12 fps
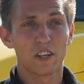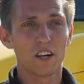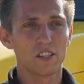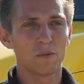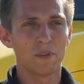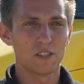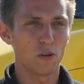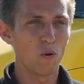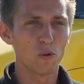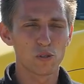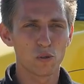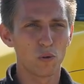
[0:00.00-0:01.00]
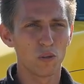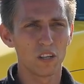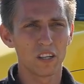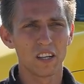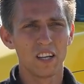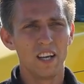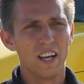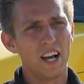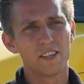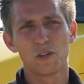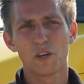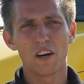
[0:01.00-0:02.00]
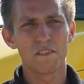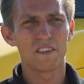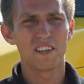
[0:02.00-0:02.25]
are custom. That's an old school look. I took off